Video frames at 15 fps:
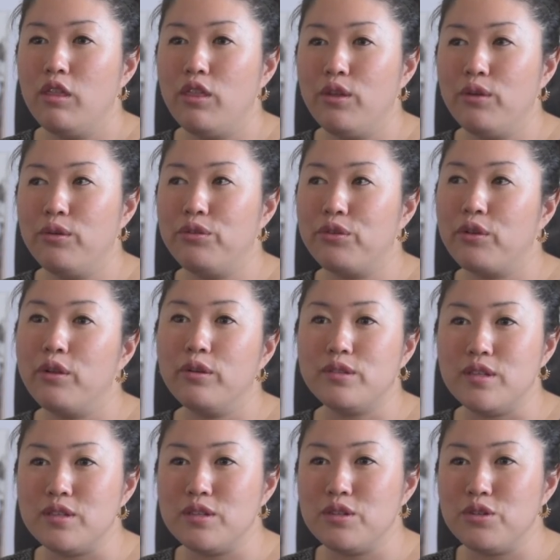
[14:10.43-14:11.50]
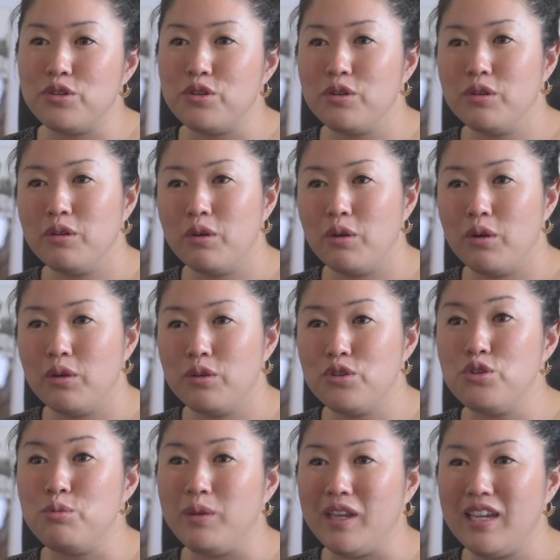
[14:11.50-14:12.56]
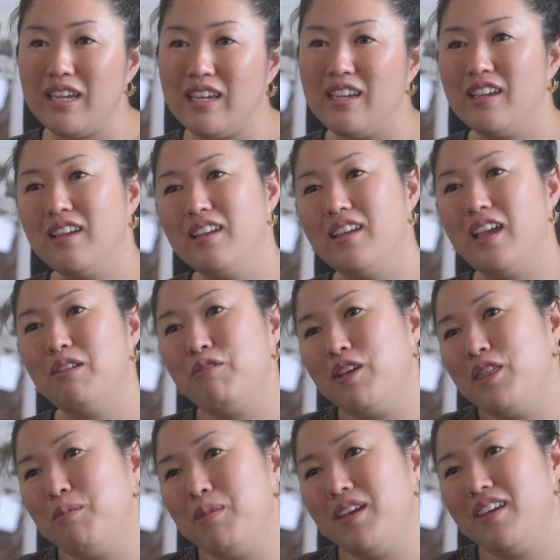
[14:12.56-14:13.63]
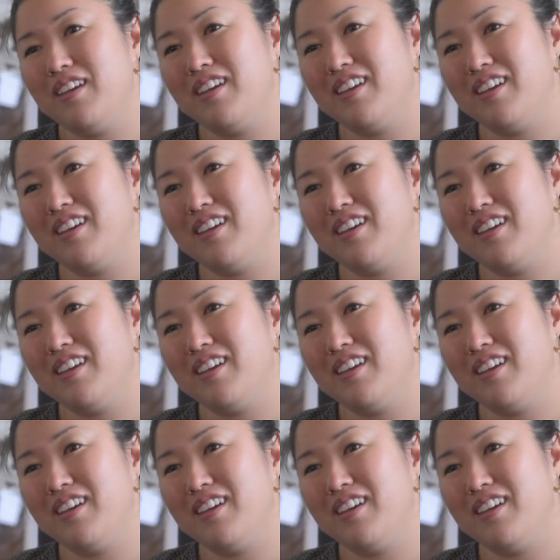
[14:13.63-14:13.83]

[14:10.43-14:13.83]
those closest to me and with me.